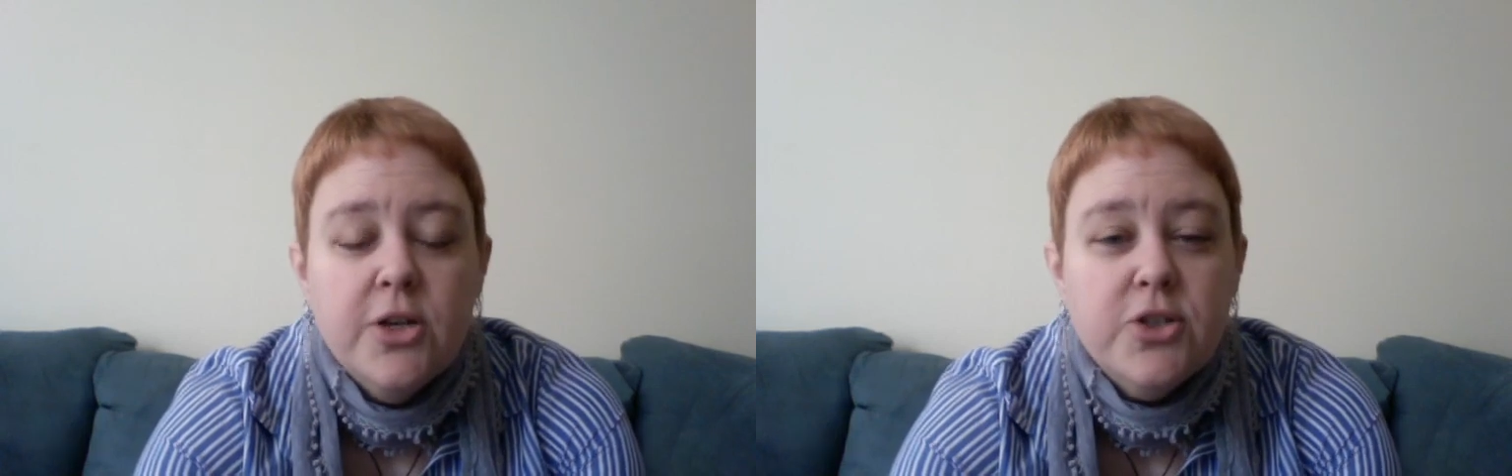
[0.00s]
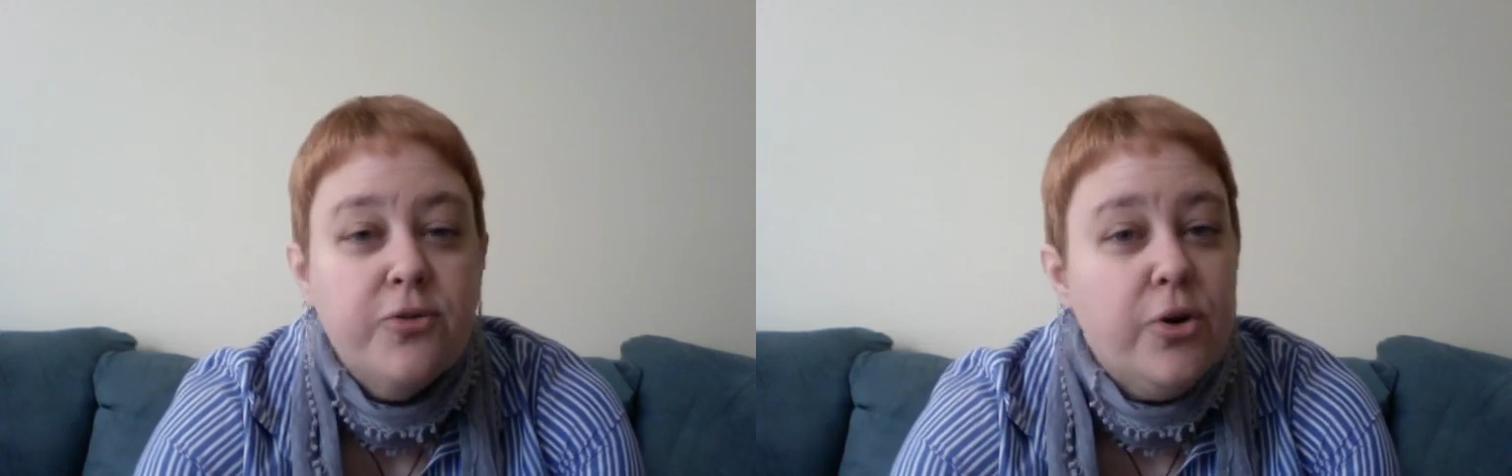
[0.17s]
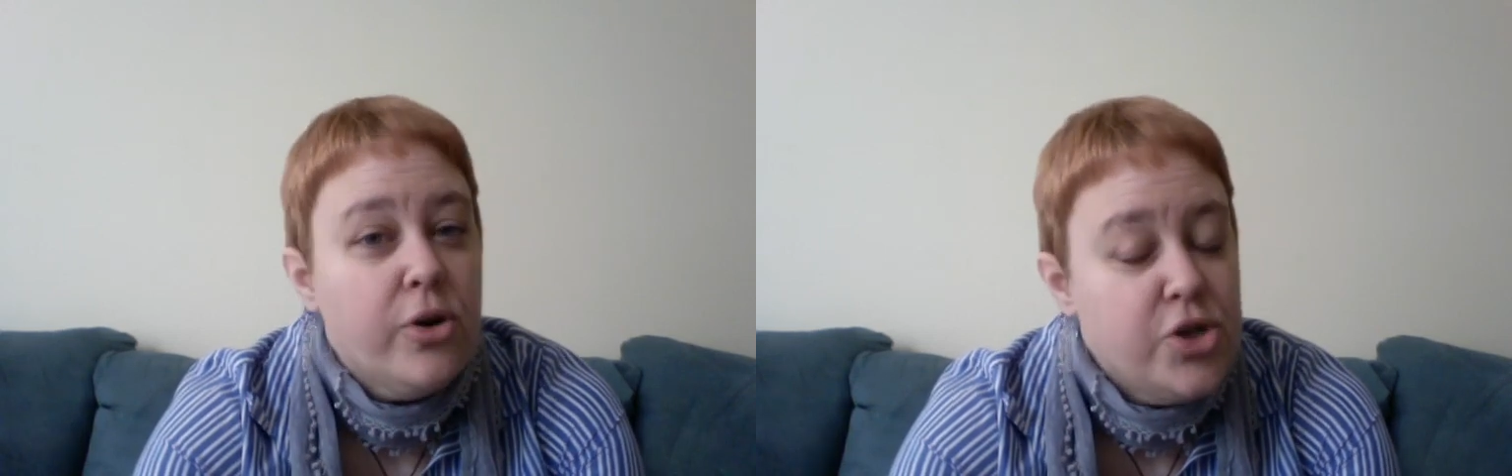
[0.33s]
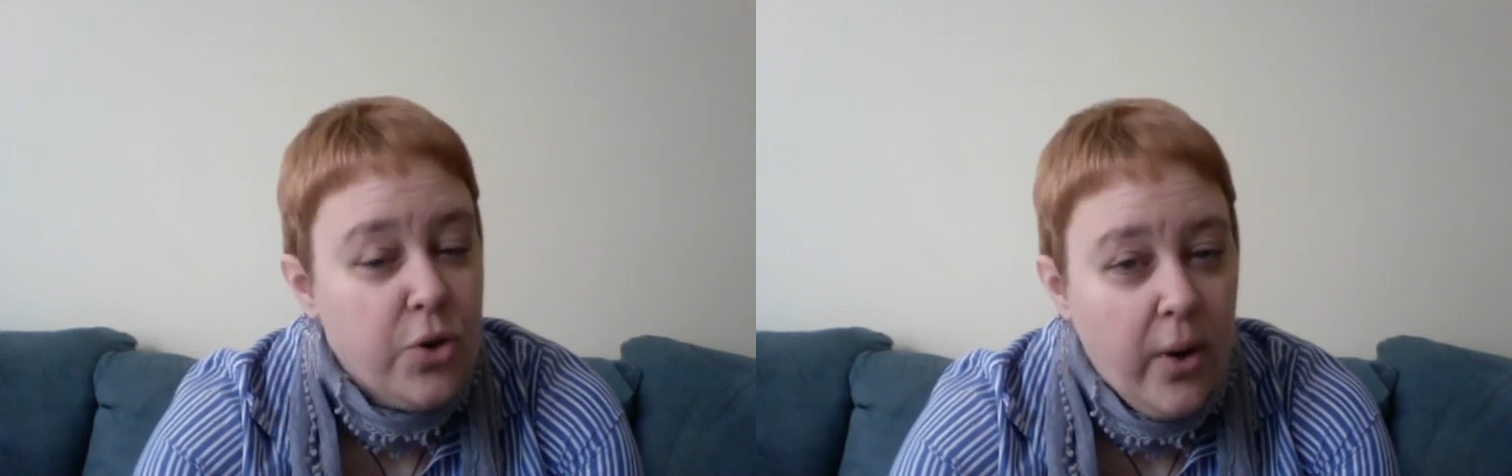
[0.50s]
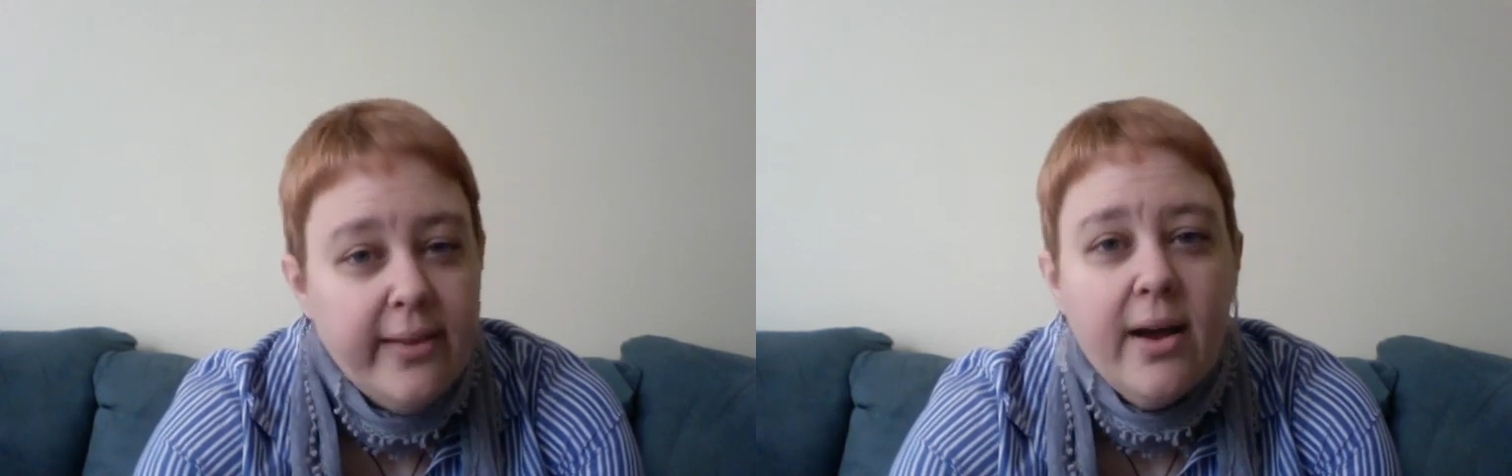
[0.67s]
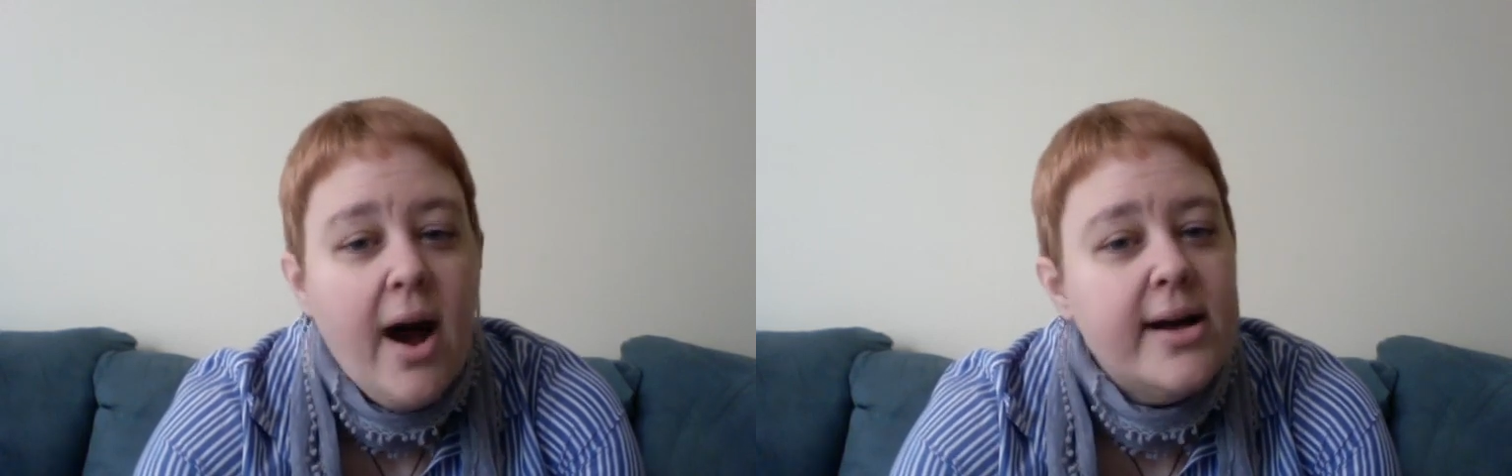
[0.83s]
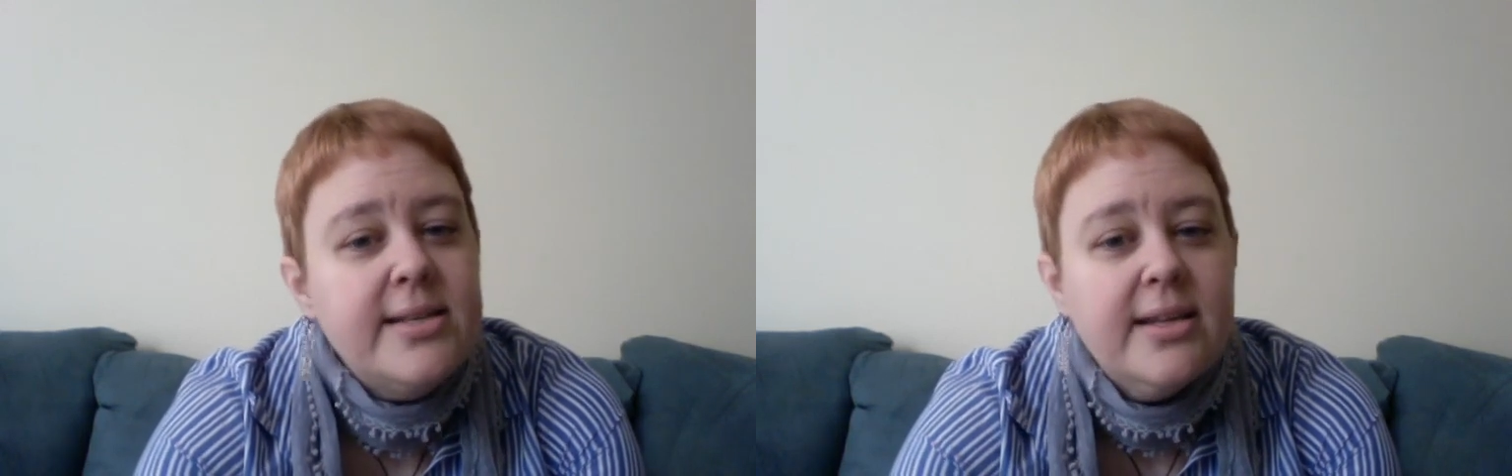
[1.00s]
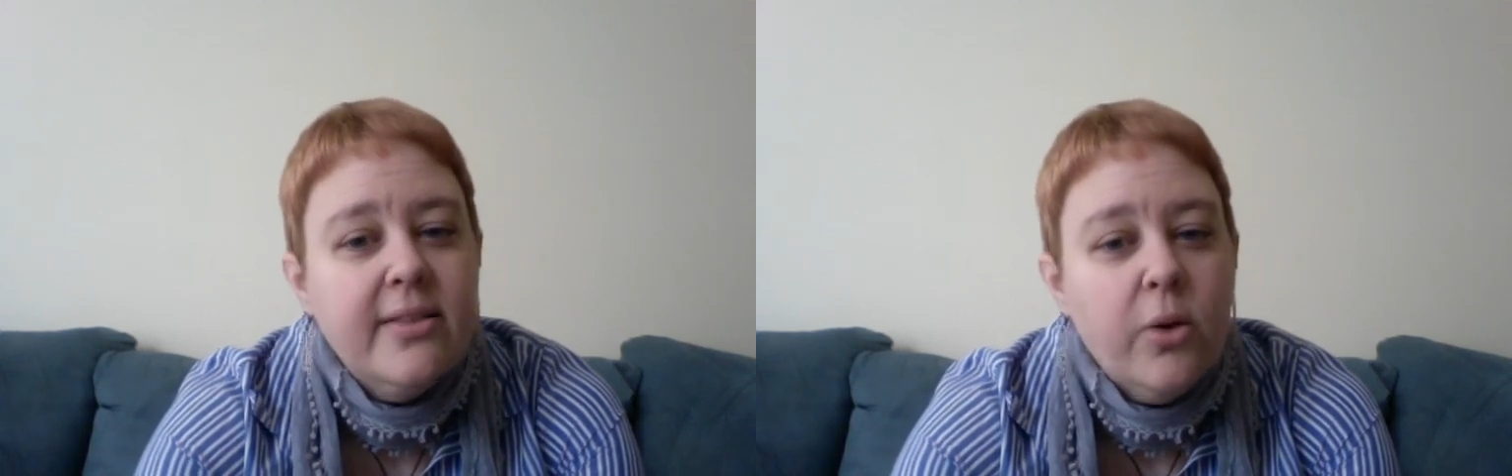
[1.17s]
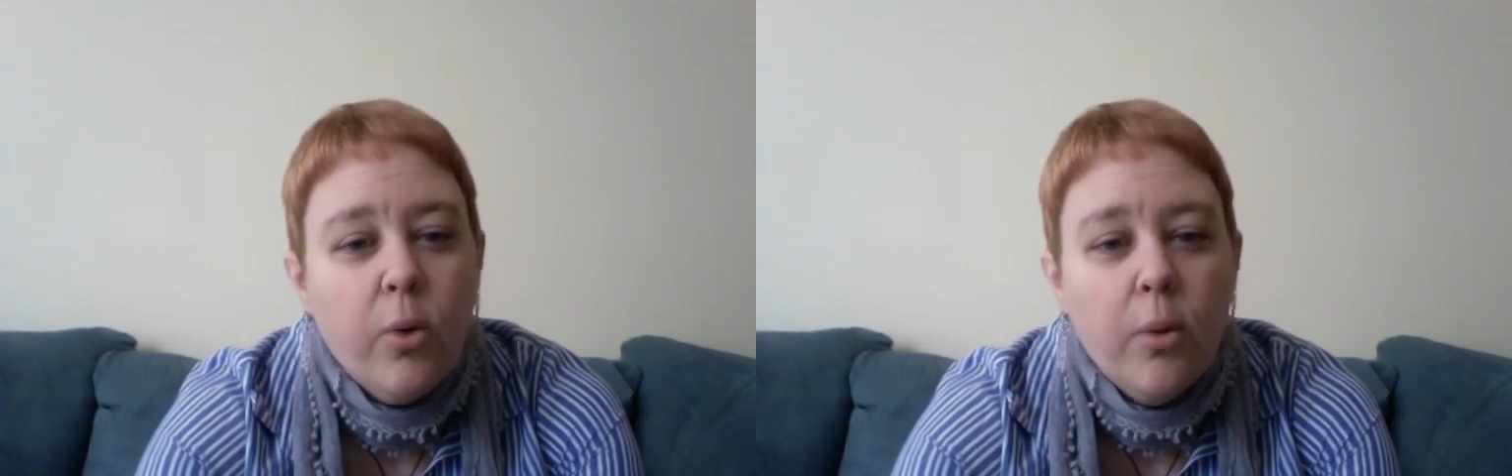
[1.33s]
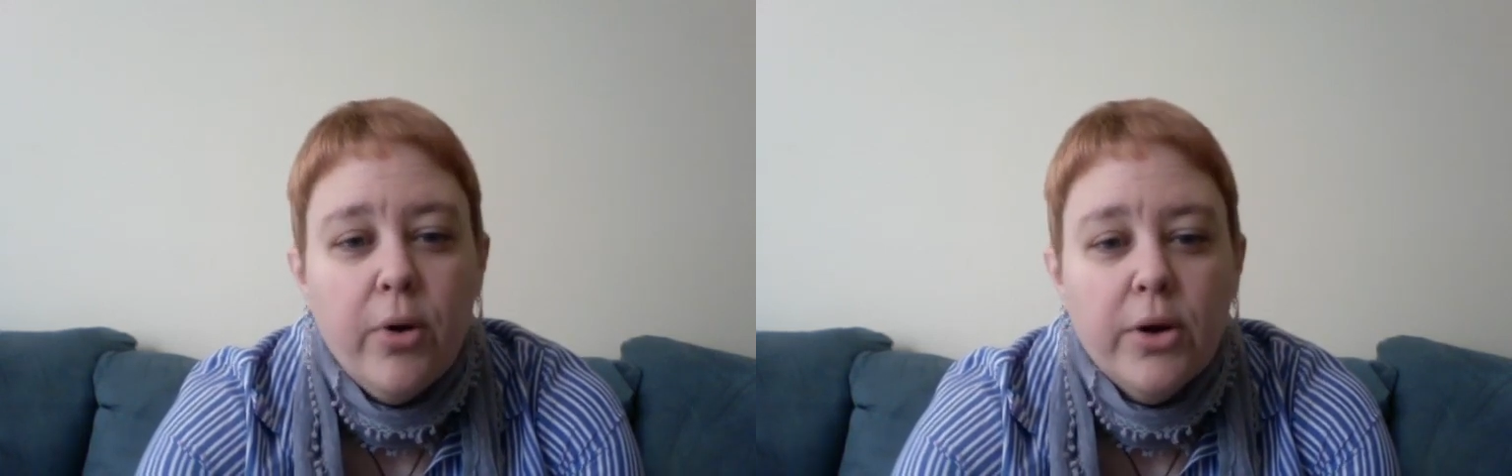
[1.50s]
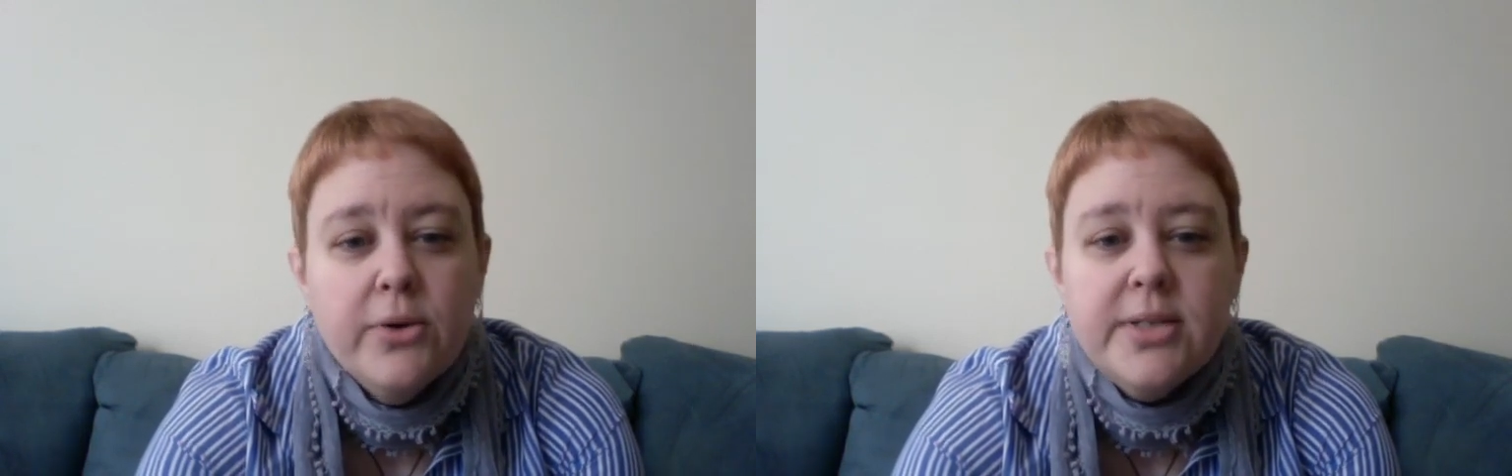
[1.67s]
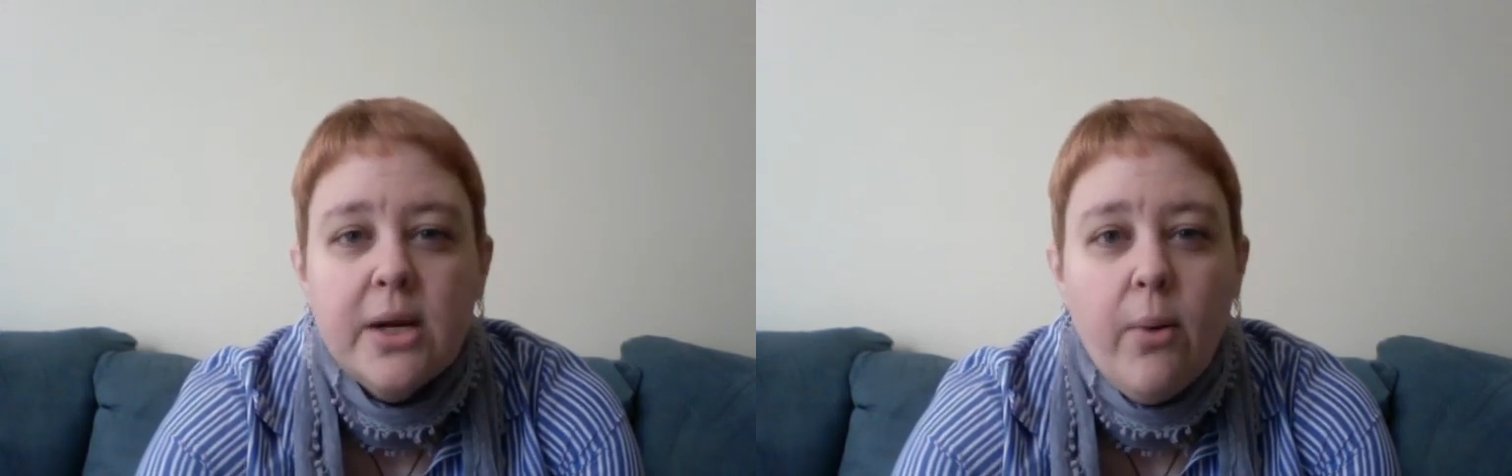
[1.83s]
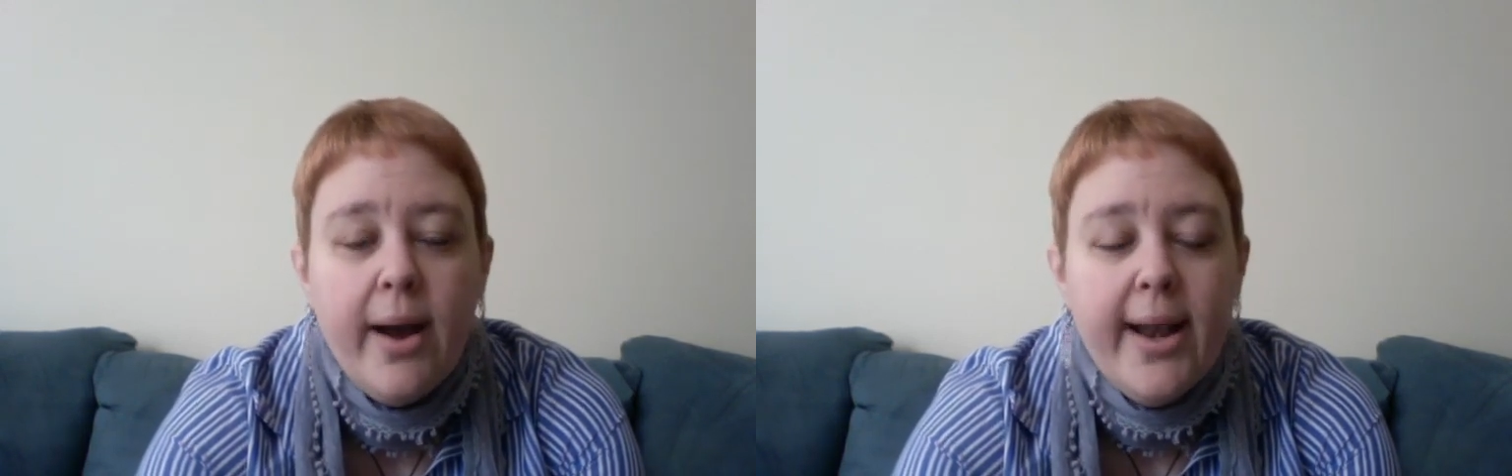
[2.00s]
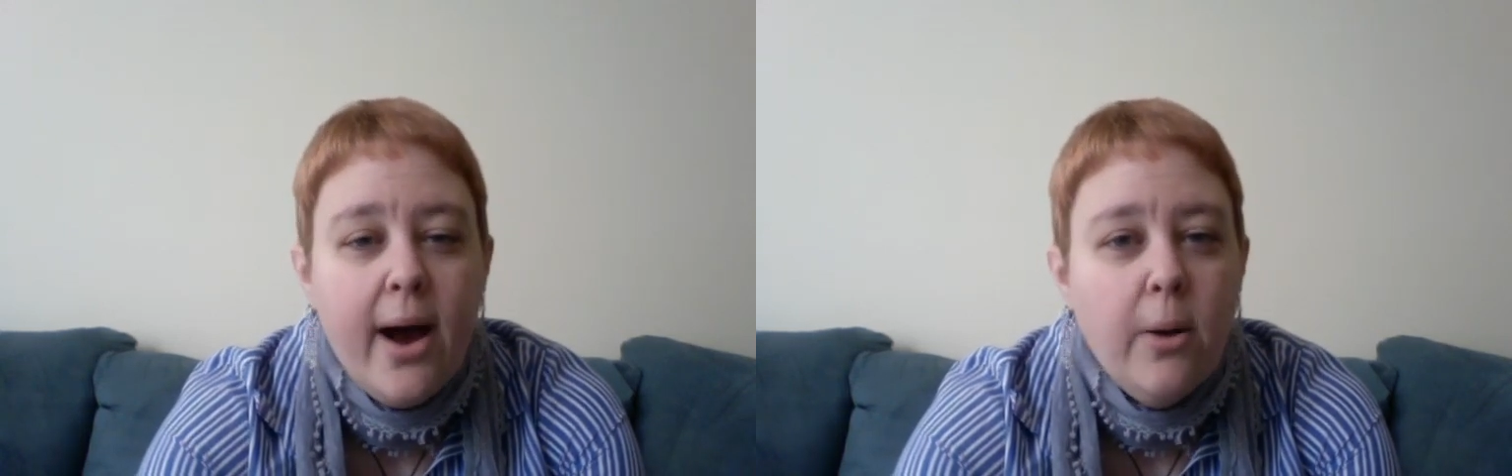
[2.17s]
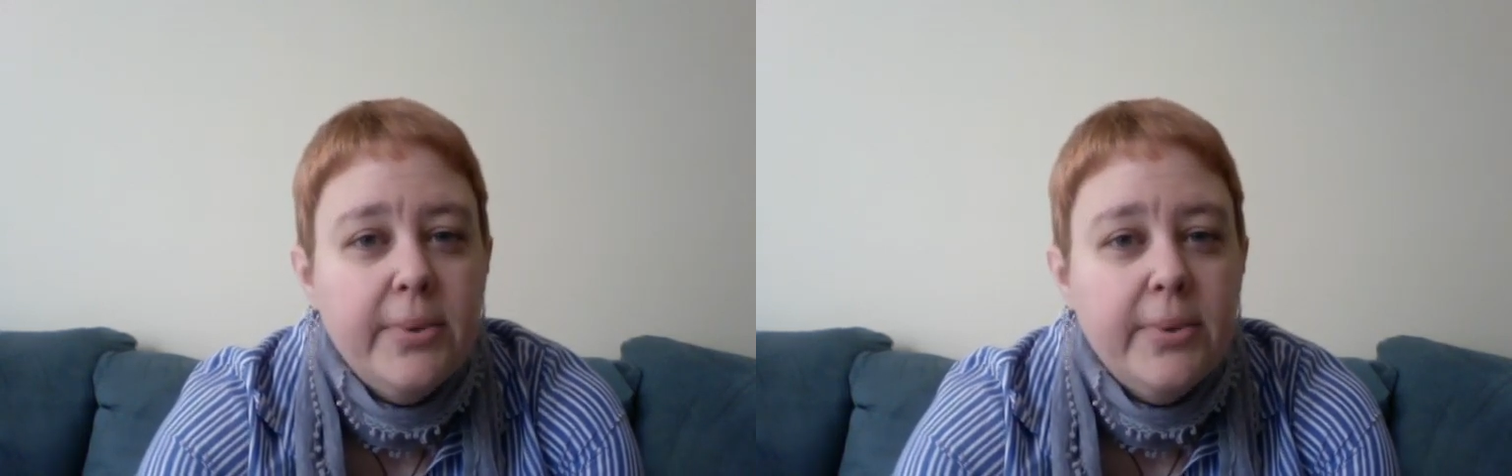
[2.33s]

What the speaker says: So if you're enjoying the content that we're producing right now,